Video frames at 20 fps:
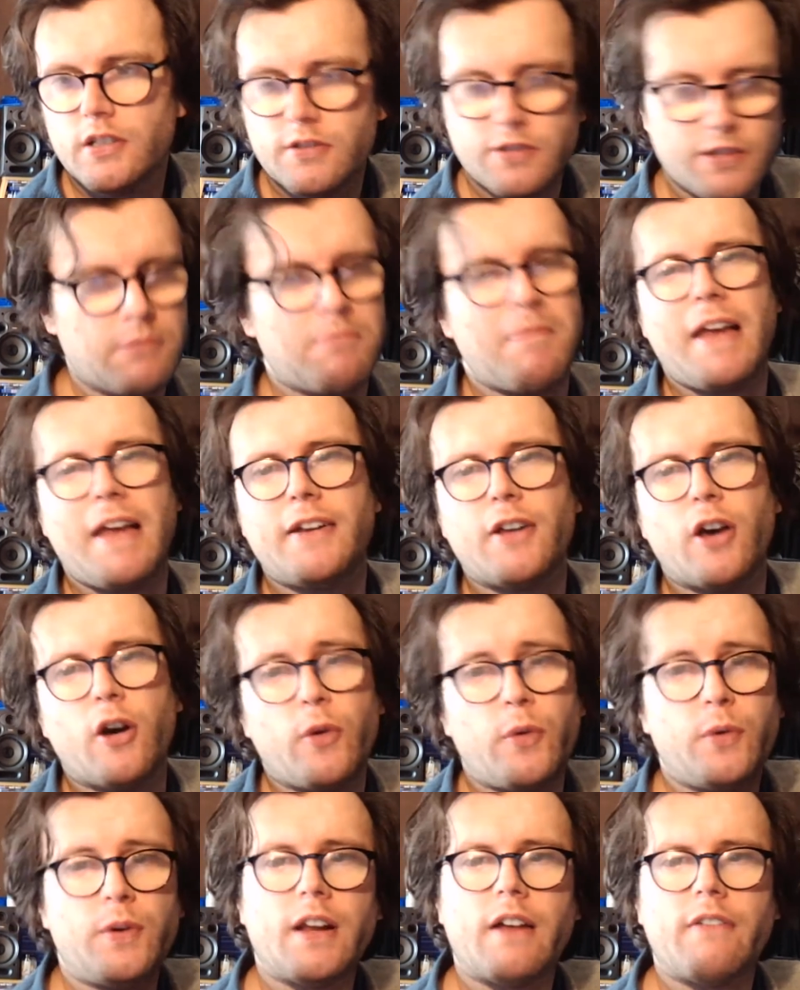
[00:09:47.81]
the
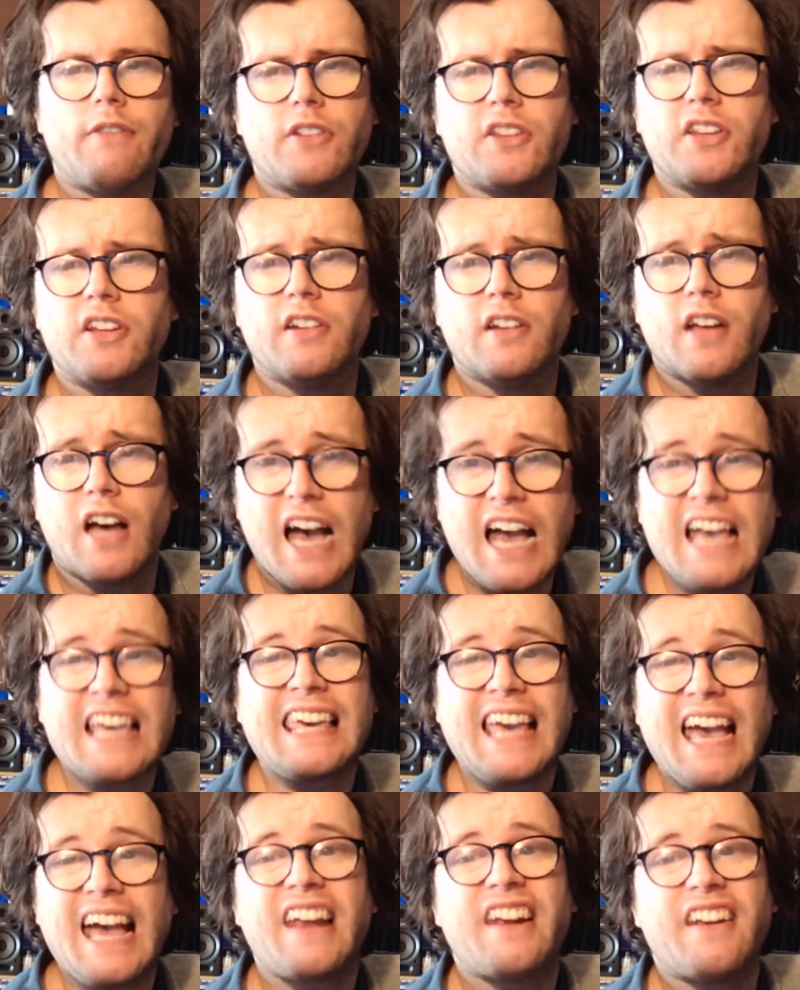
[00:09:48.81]
meadow and everything, I
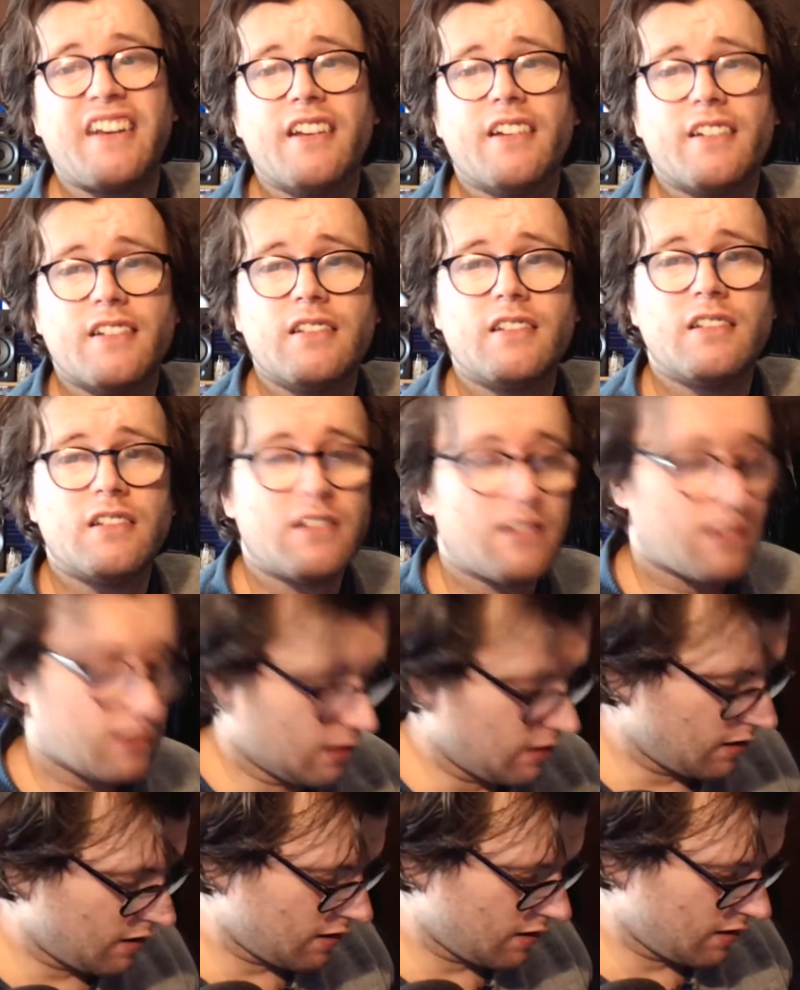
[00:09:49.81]
can
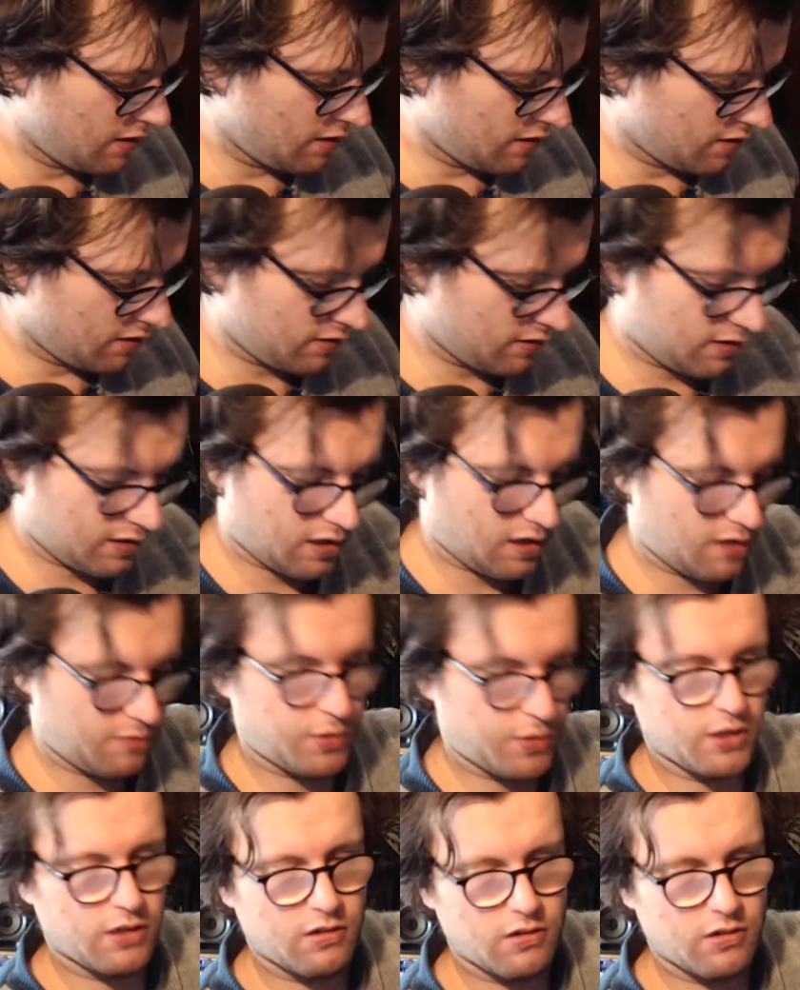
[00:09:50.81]
at times.